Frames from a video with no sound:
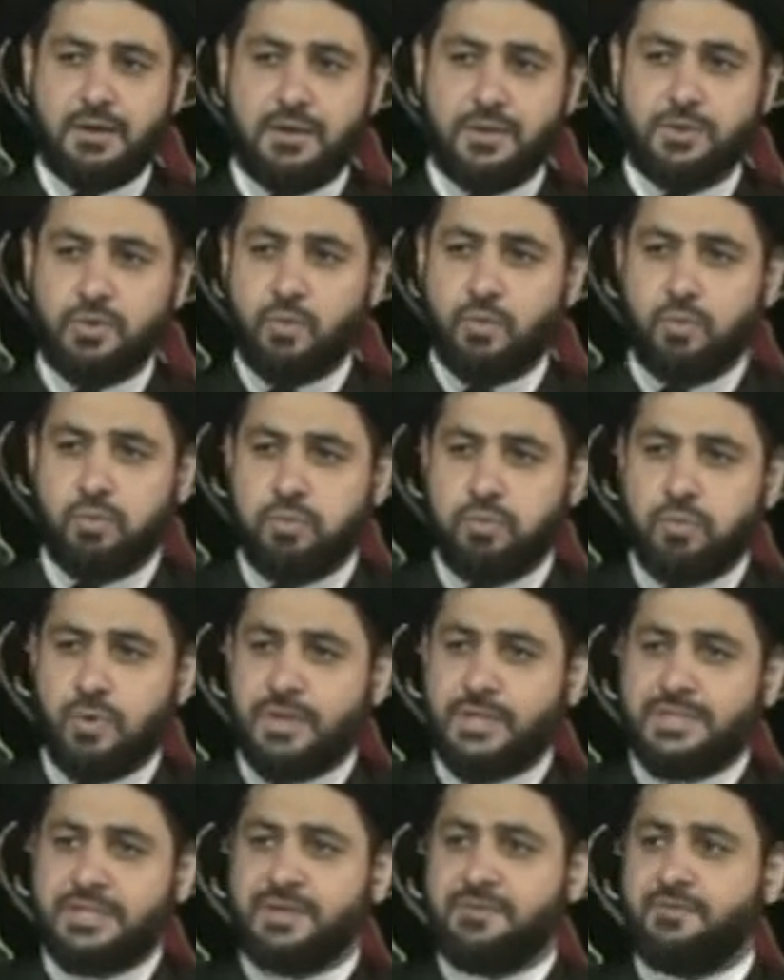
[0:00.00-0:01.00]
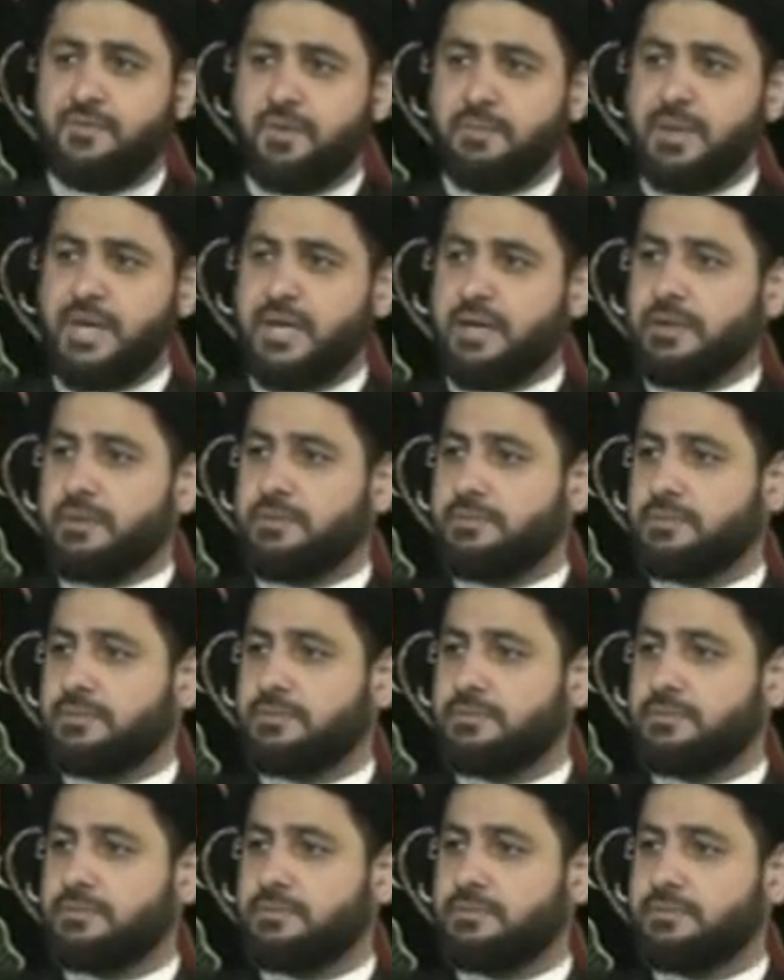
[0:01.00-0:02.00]
So what is it for me?
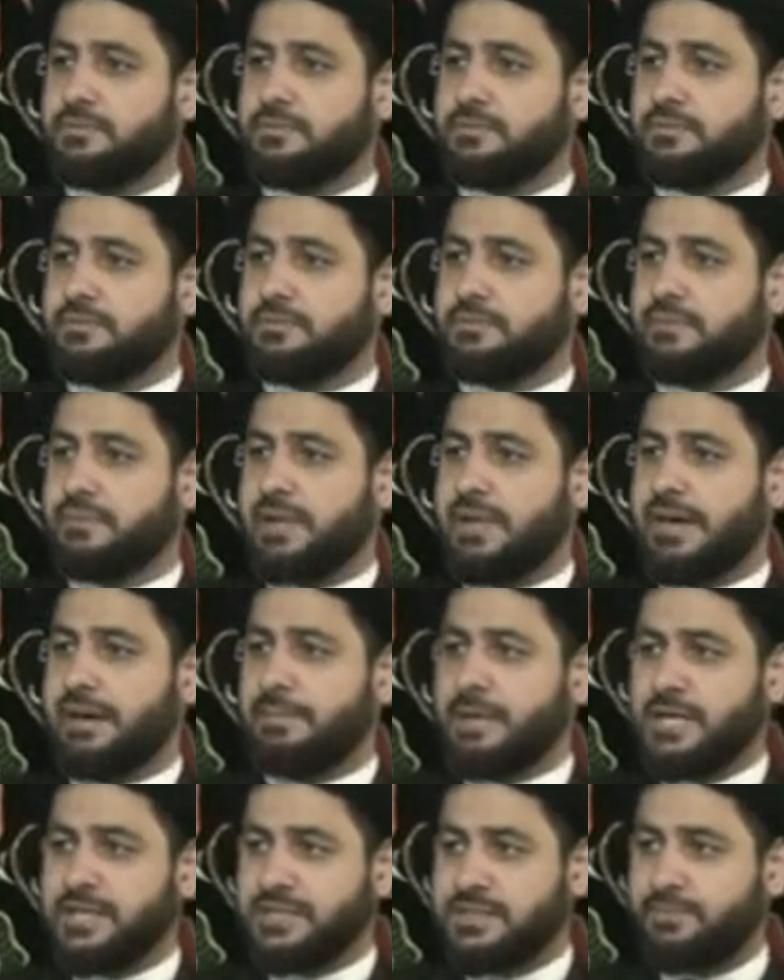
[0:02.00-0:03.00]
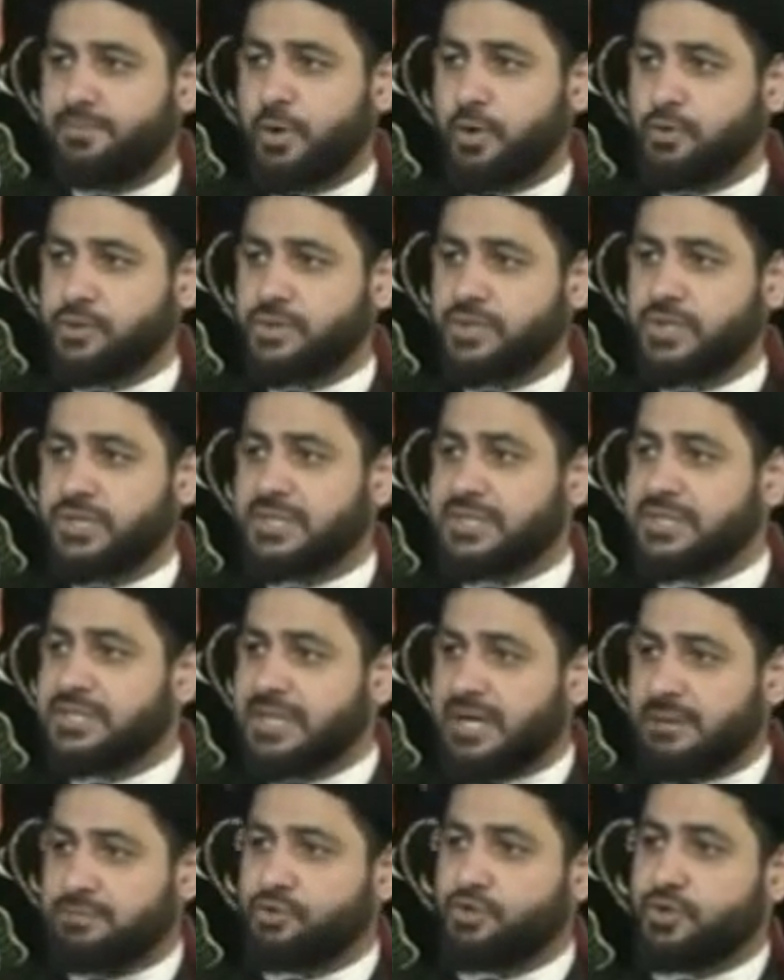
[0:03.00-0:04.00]
Am I supposed to just
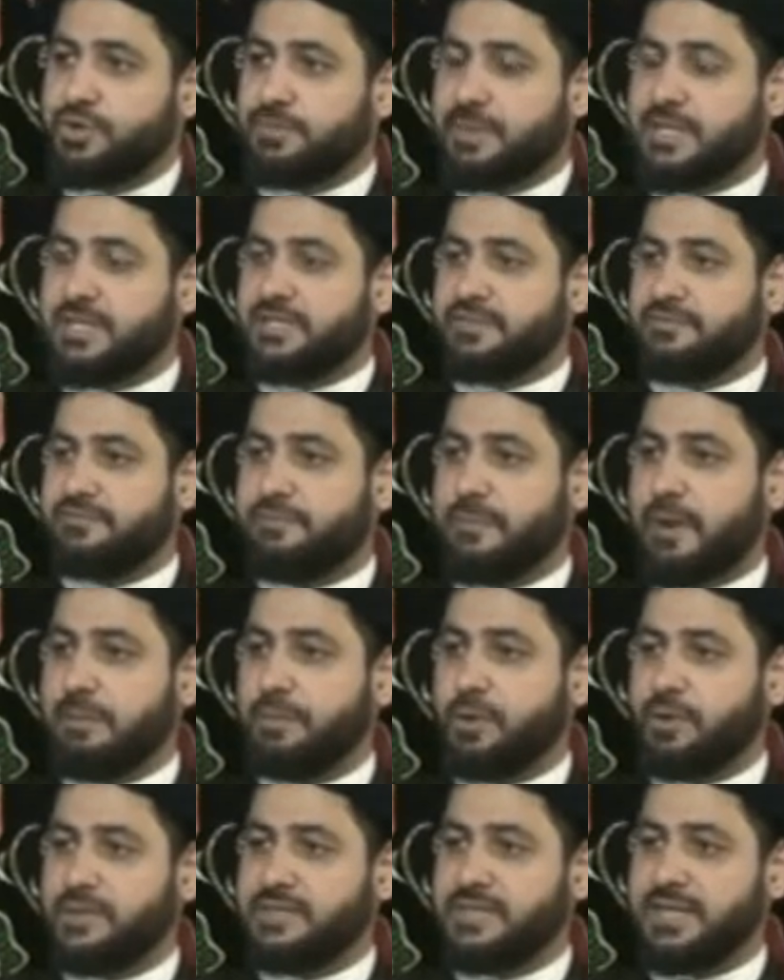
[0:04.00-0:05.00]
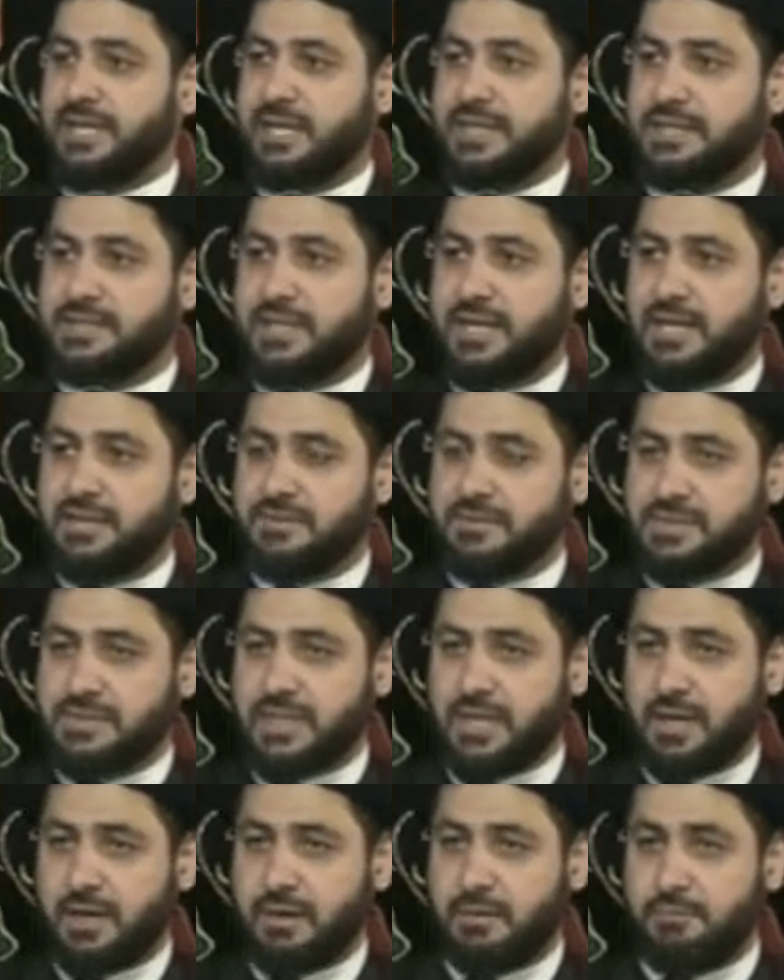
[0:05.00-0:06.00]
come to the majlis of Imam Hussein alayhi salatu
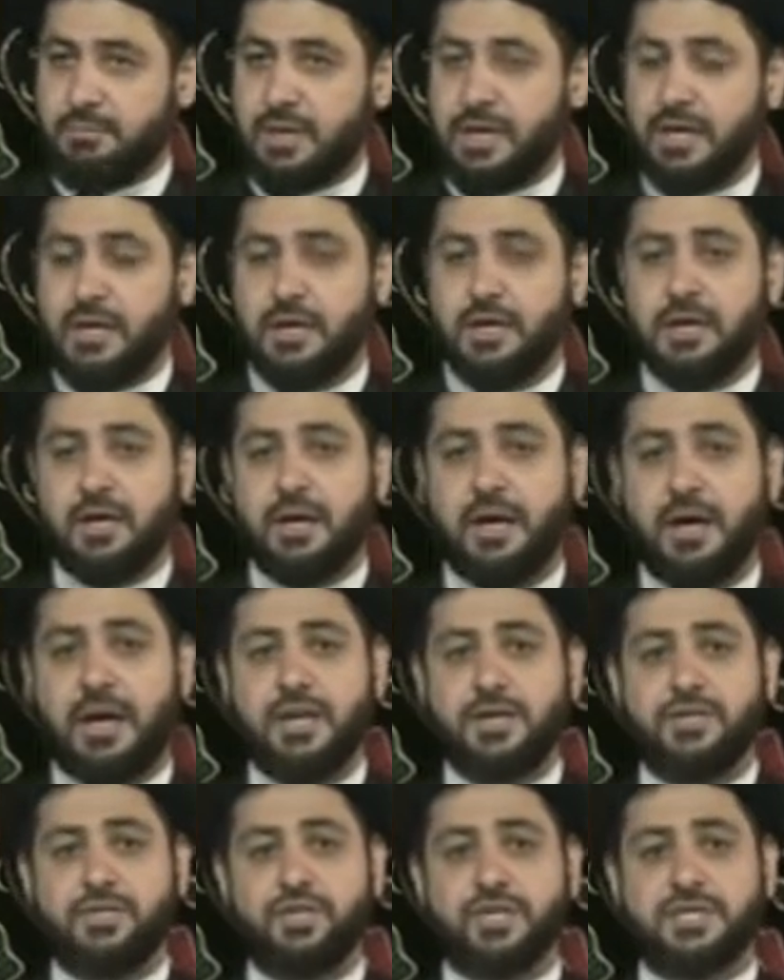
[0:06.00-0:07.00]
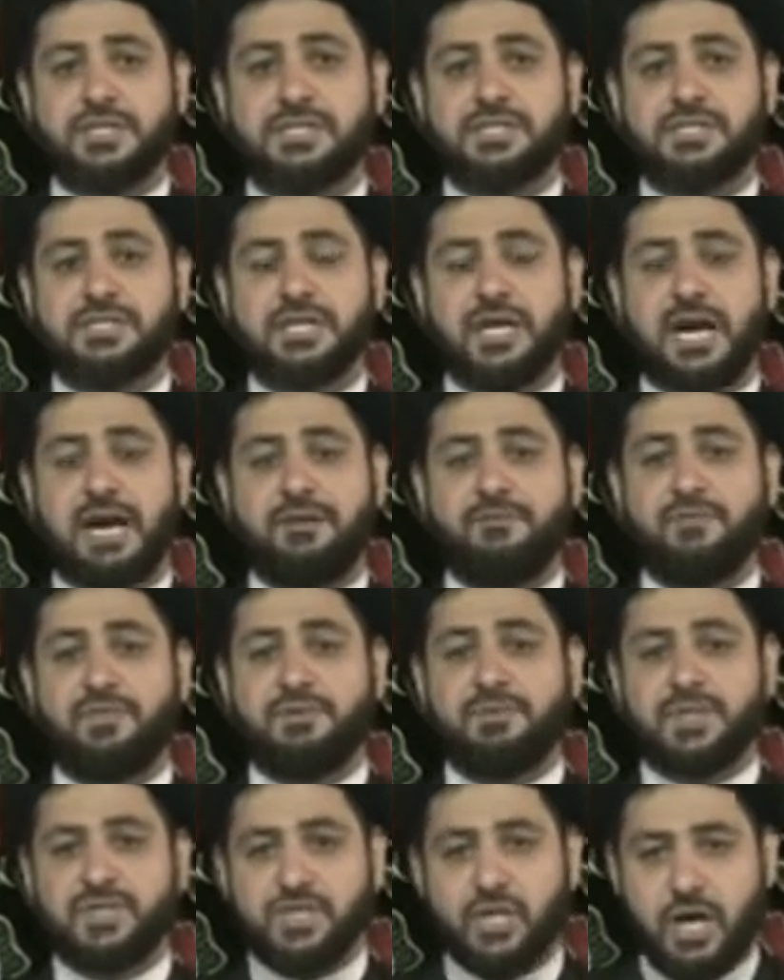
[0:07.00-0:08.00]
wasalam and just have the
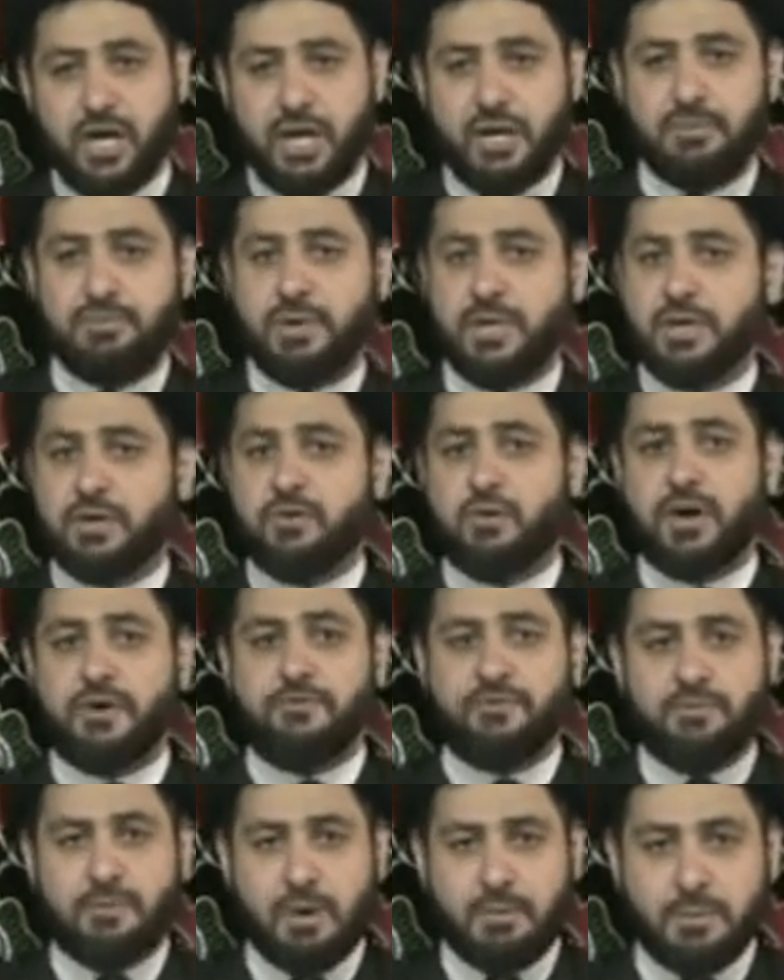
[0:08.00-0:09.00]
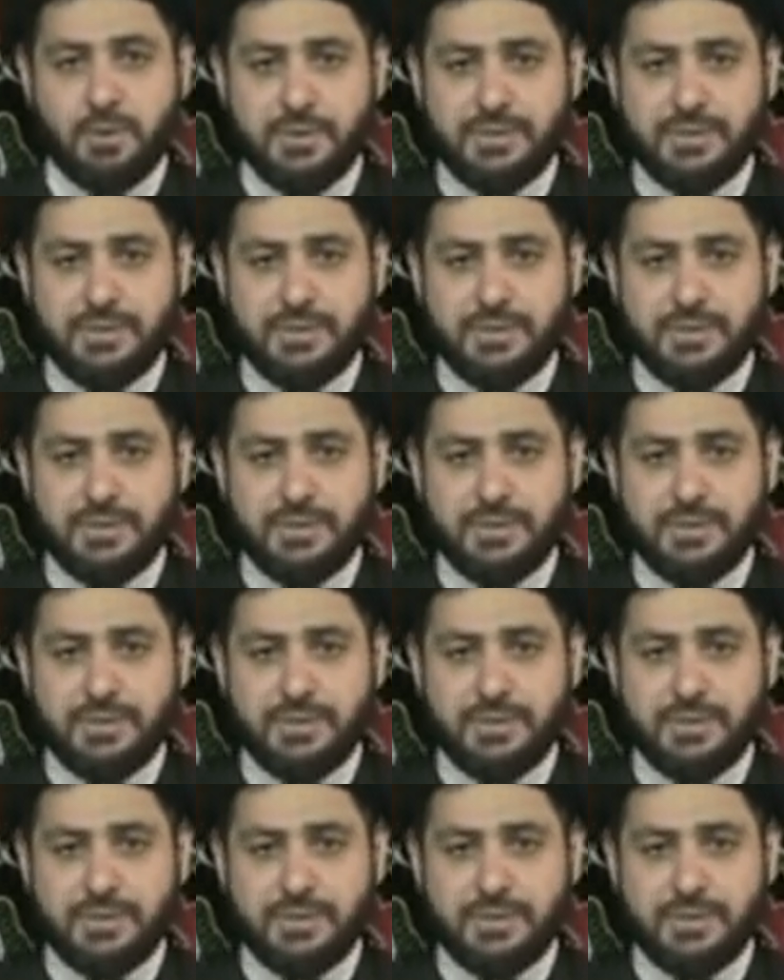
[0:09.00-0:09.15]
masa'ib and cry for Imam